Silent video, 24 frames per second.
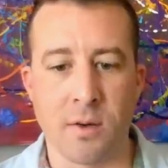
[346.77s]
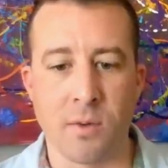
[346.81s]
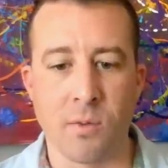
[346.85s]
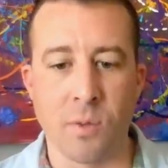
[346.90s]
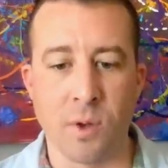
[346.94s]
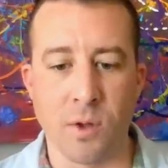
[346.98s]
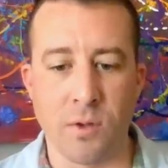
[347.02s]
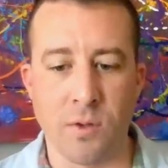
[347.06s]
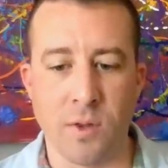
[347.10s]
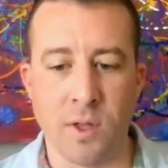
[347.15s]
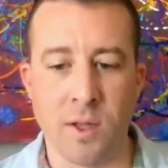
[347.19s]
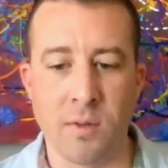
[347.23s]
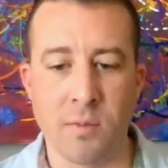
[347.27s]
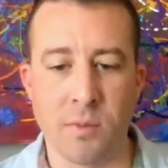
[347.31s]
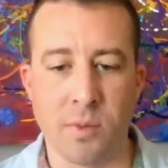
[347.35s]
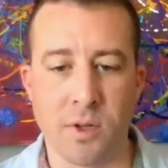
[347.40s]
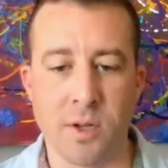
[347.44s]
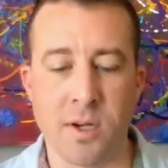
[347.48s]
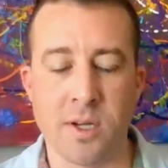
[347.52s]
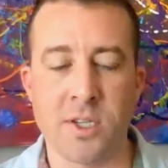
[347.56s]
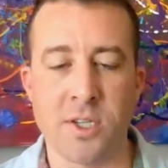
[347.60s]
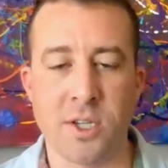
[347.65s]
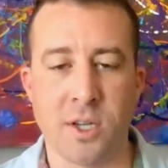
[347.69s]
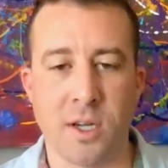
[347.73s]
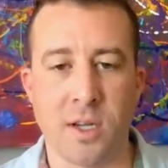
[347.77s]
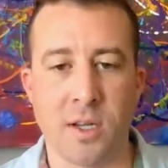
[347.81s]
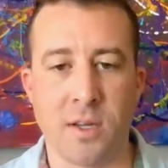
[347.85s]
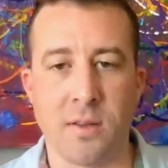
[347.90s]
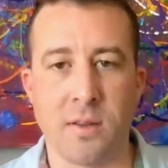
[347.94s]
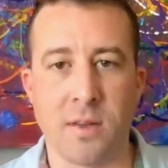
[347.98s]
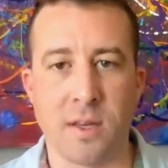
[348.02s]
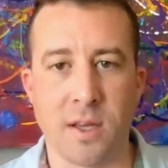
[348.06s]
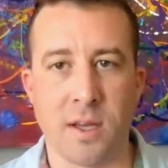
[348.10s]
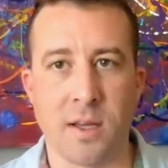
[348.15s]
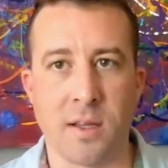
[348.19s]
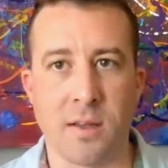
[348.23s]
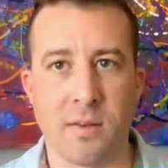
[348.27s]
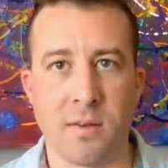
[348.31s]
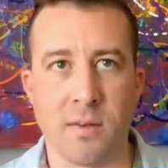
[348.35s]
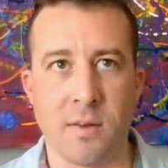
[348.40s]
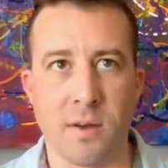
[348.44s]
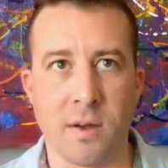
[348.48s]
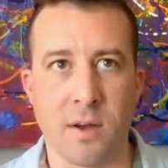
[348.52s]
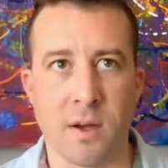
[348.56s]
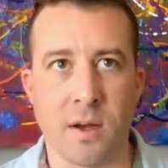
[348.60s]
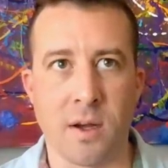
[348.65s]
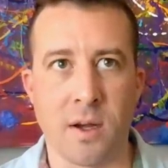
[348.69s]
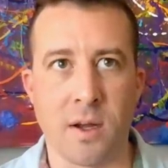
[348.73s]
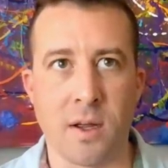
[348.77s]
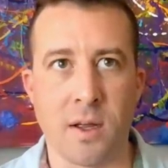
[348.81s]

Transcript: within blockchain that uh,